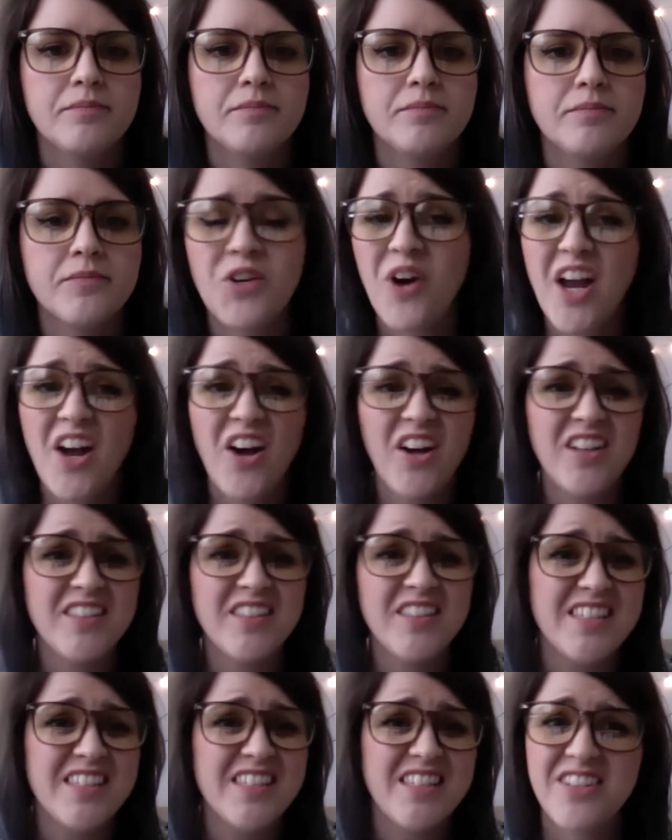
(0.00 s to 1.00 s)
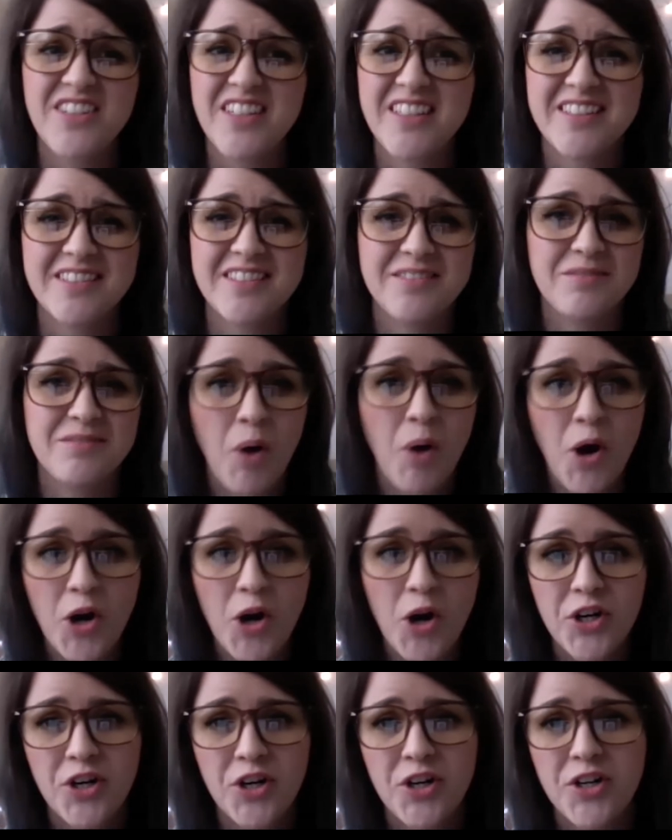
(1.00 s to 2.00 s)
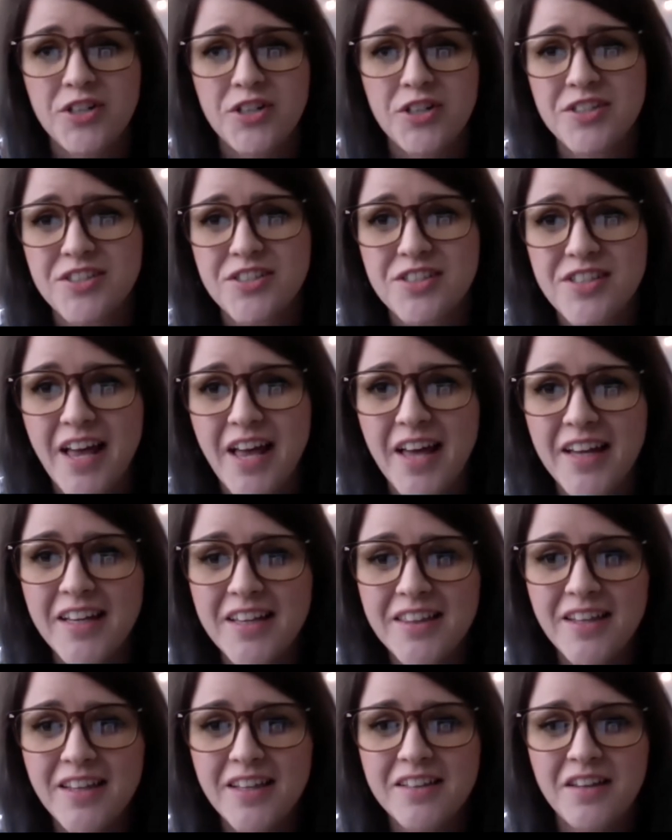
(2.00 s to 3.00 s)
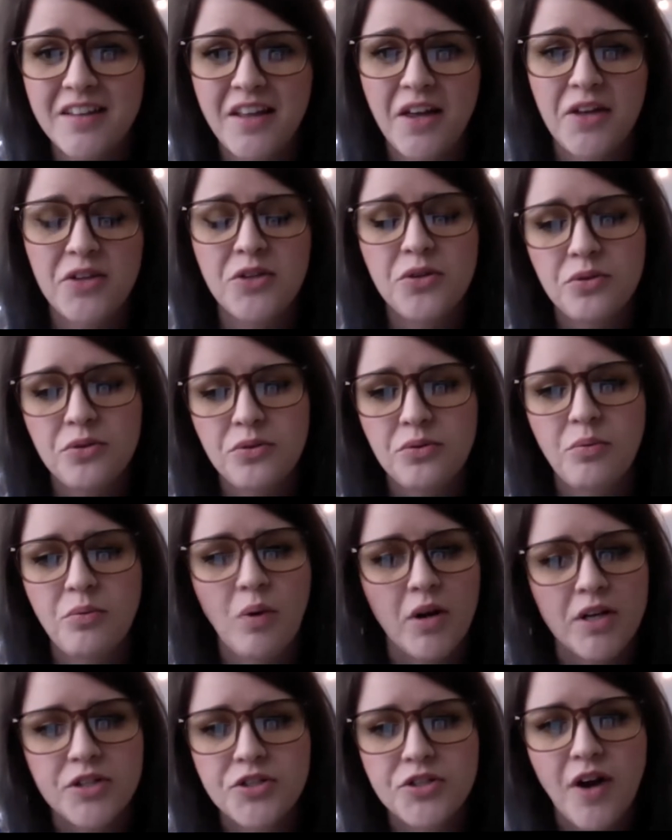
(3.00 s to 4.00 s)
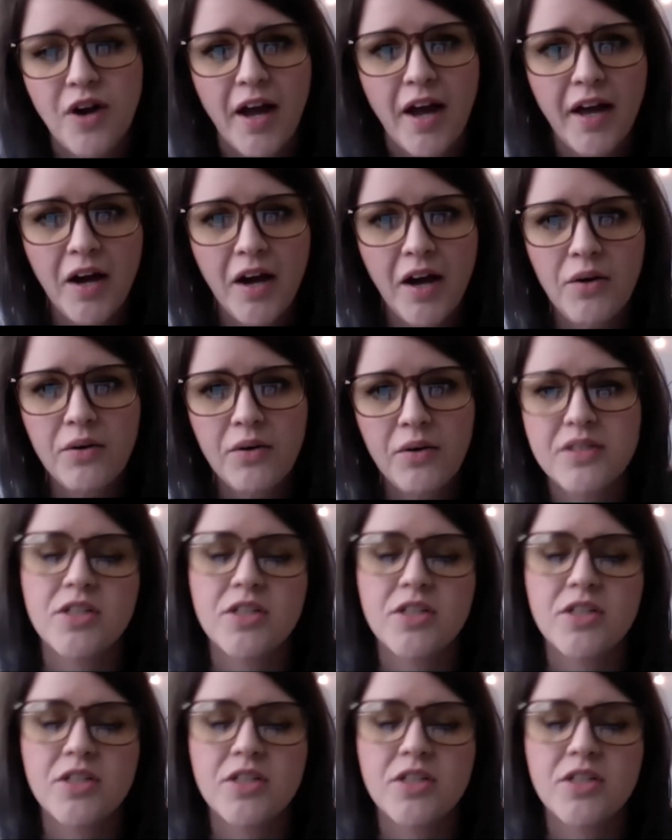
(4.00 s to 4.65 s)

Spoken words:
crayons even, markers, anything that you want to try out. It's a